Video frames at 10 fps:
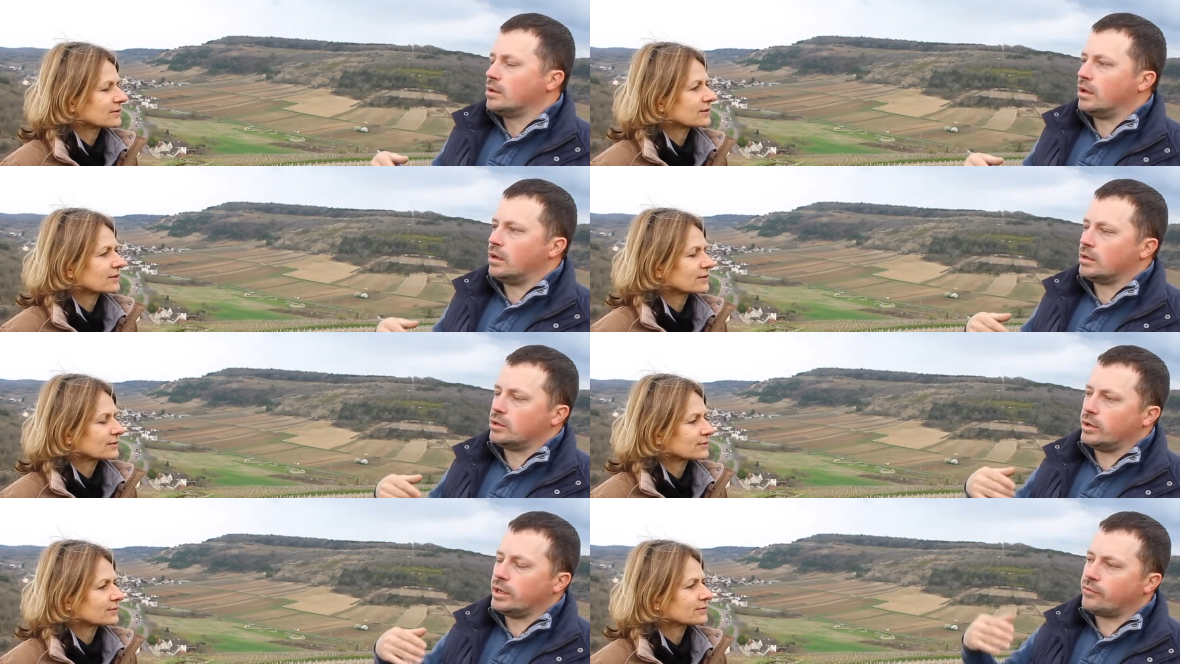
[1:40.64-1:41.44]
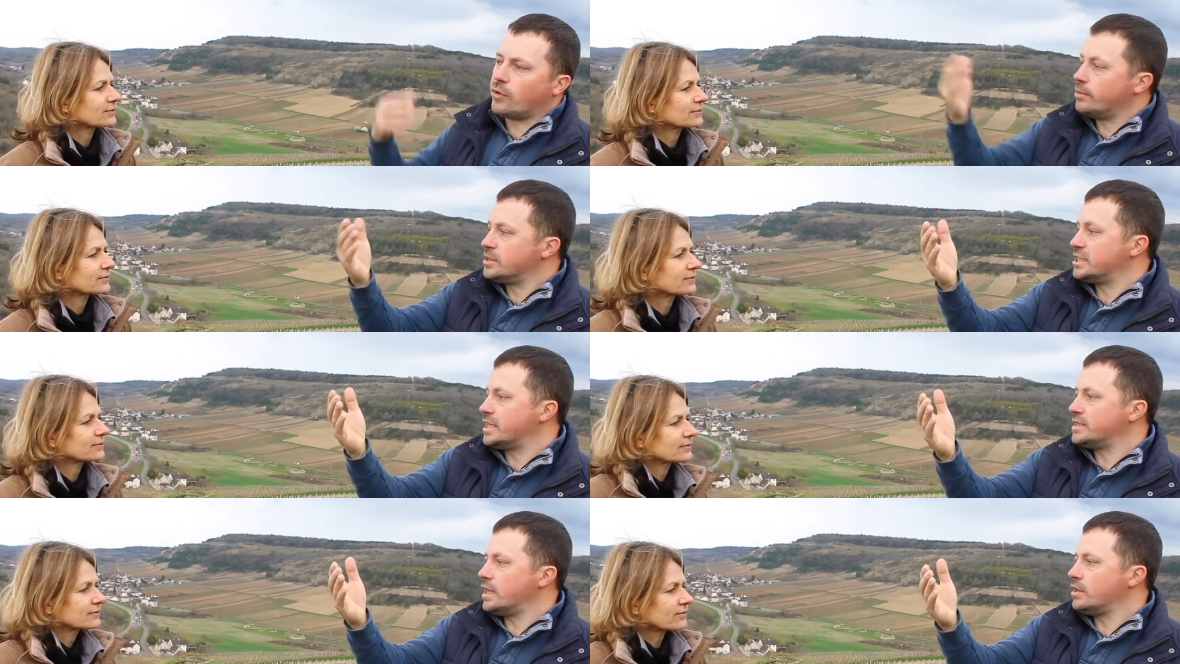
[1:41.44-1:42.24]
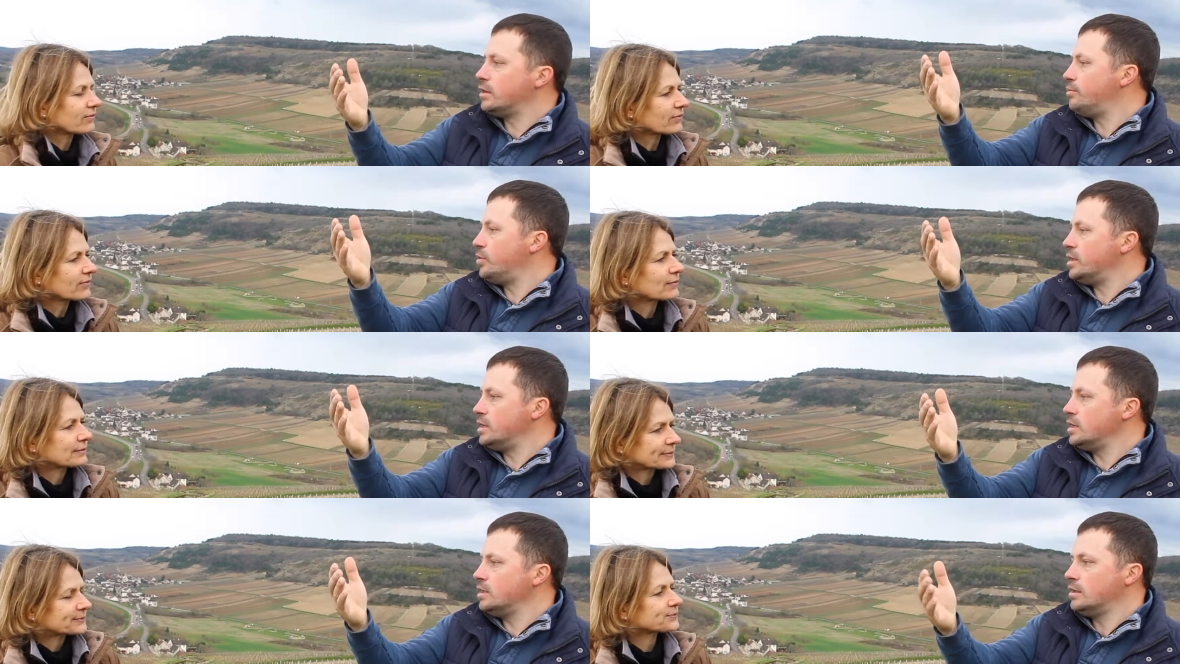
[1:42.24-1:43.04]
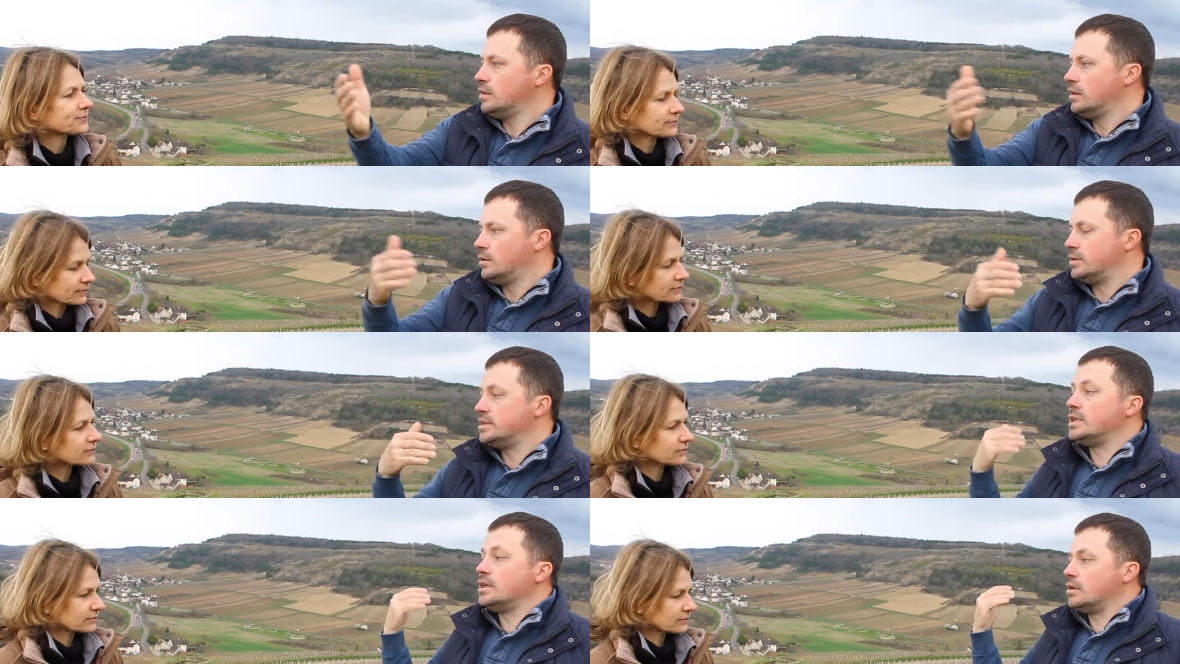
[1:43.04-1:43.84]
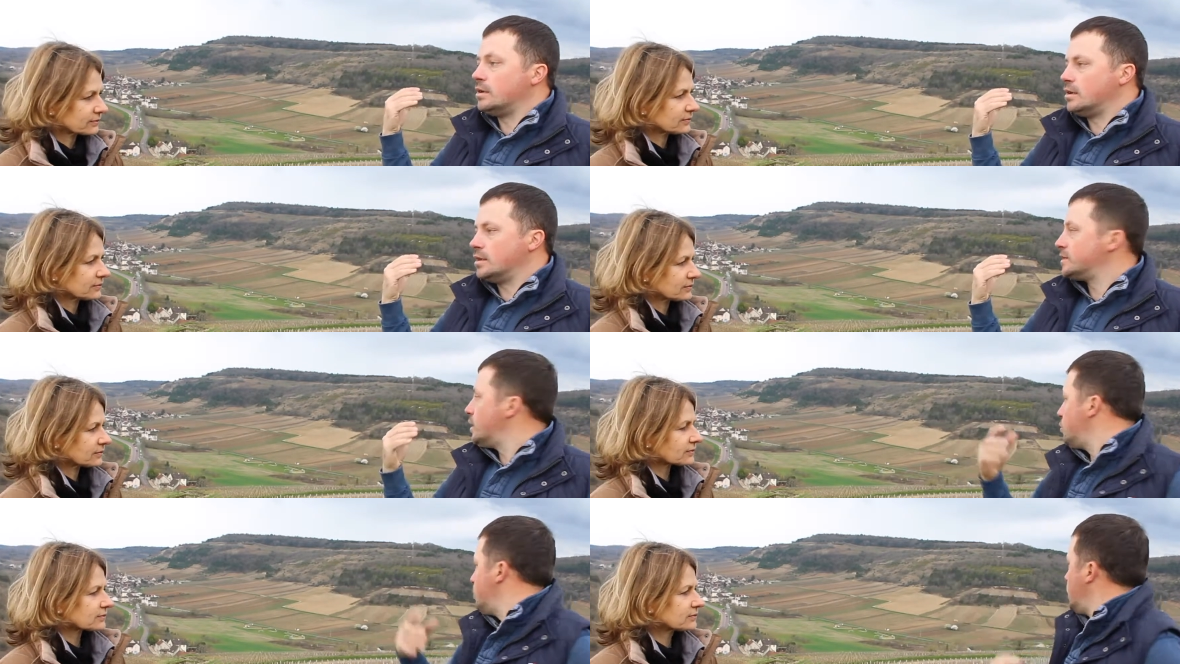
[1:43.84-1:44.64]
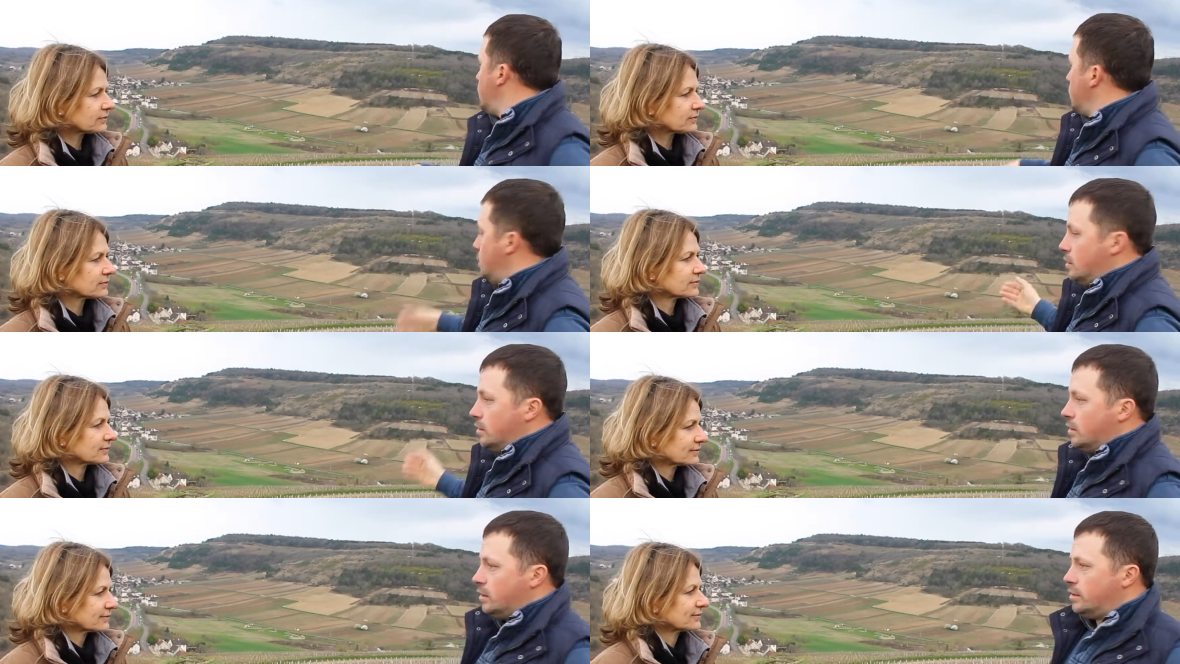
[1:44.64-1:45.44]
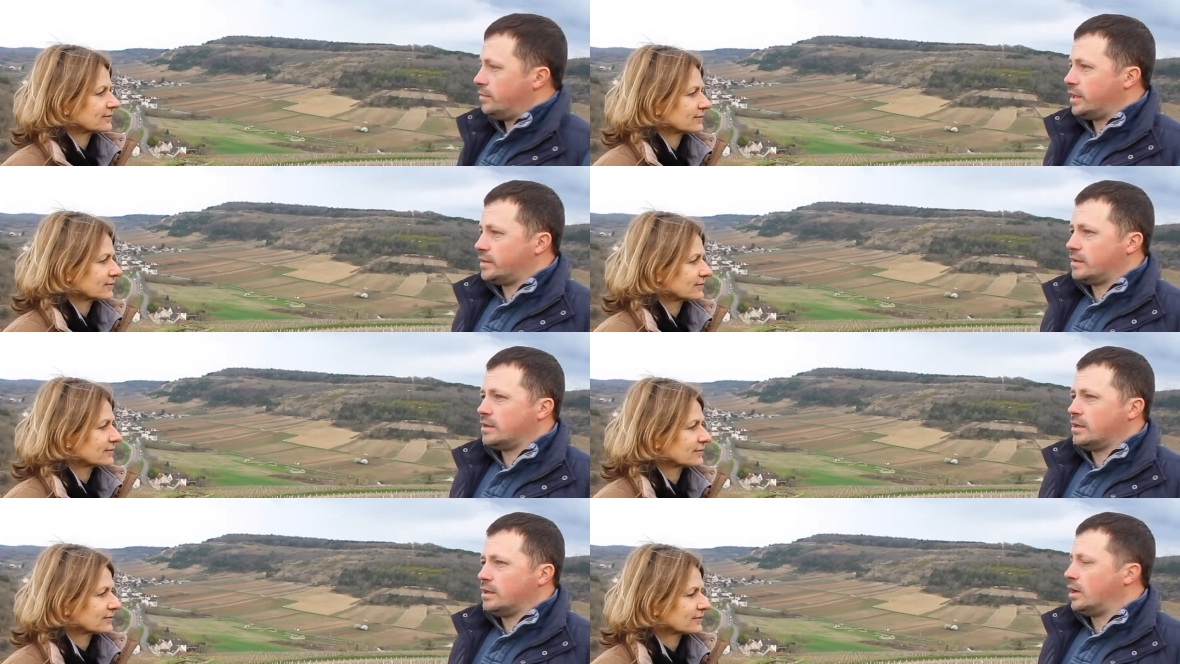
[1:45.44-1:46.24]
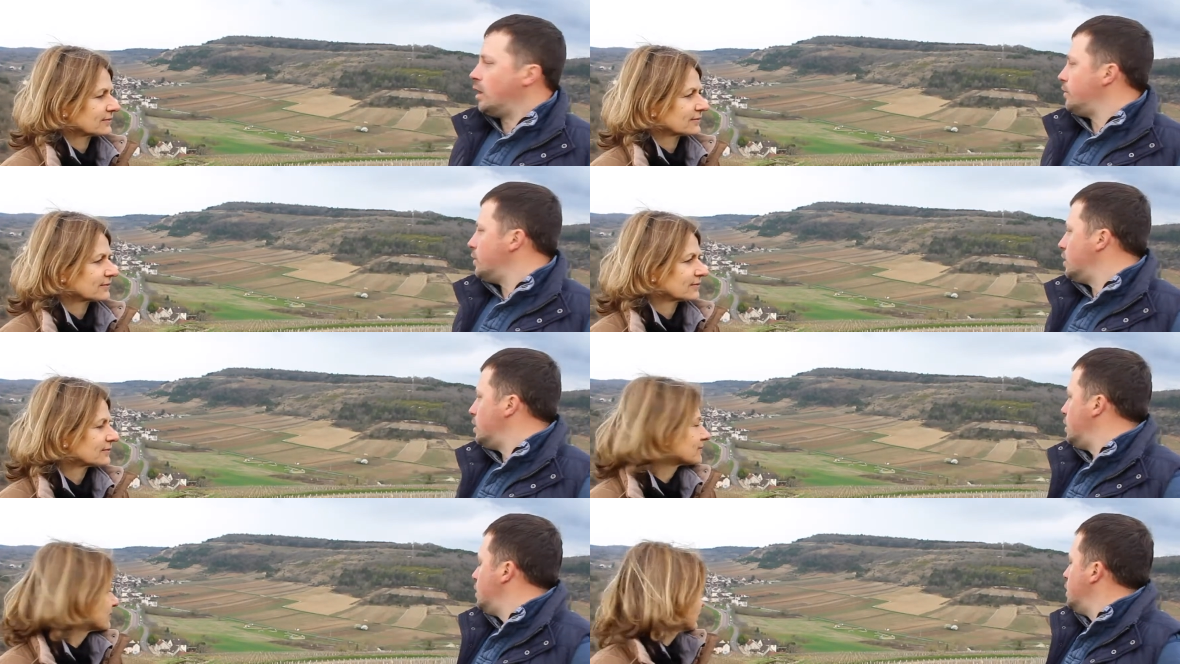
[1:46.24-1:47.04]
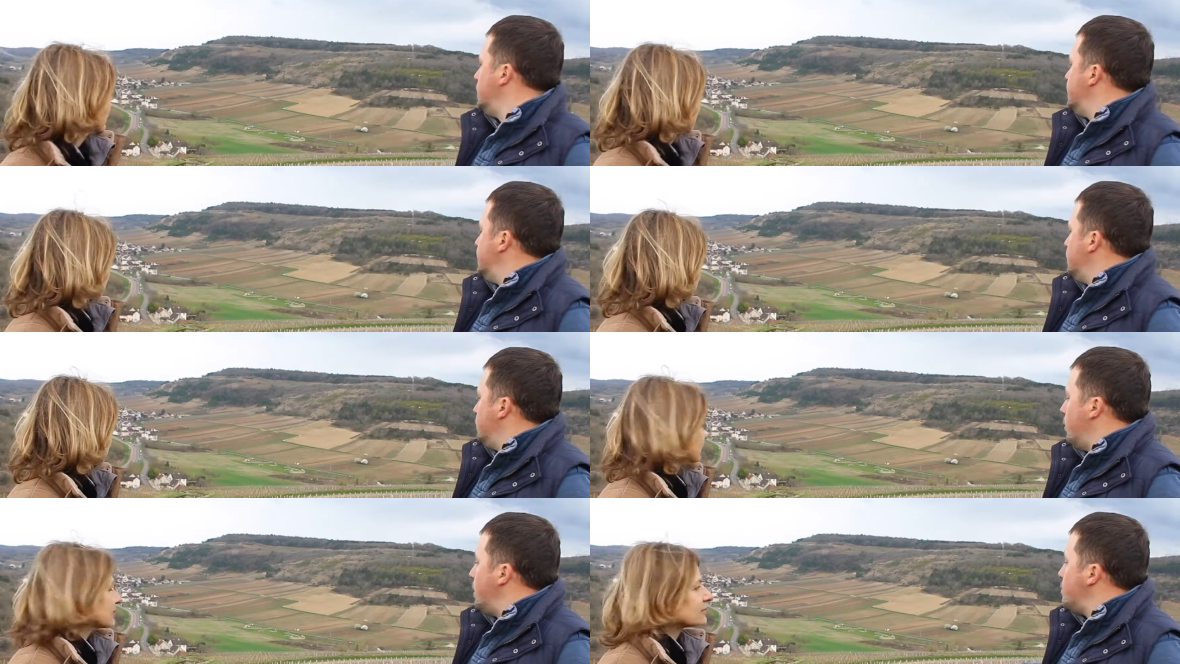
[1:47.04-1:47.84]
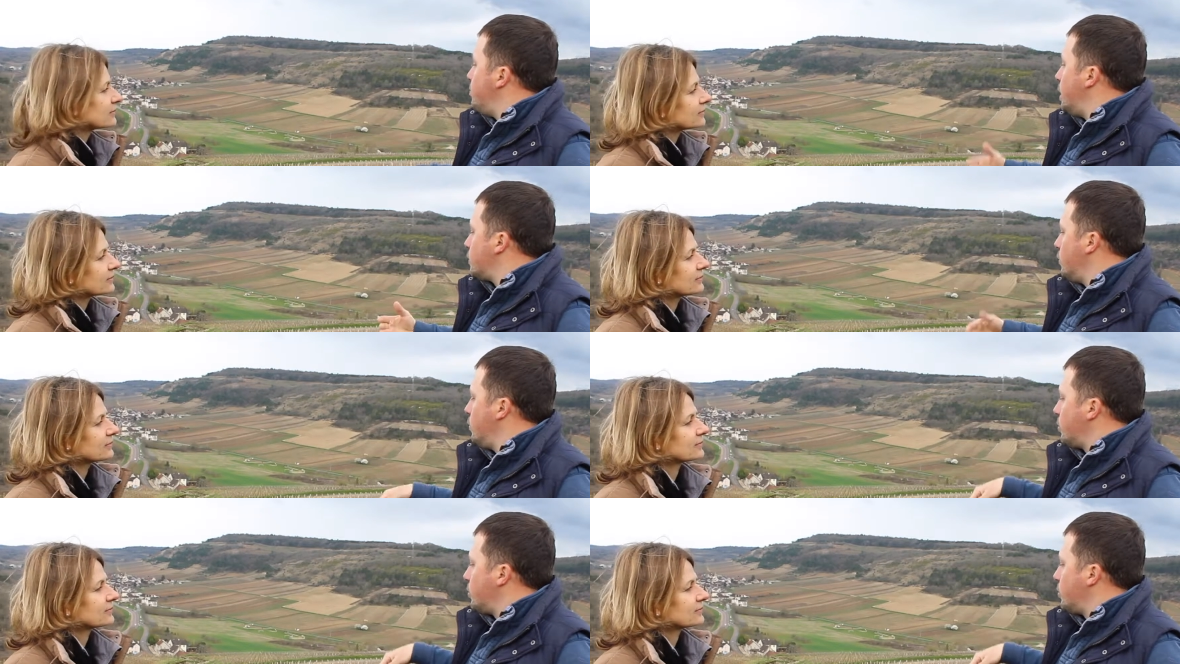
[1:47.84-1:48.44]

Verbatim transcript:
Speaker 1: uh, going from Chassagne and Puligny until uh, Saint-Aubin, in fact. And uh, the main part of the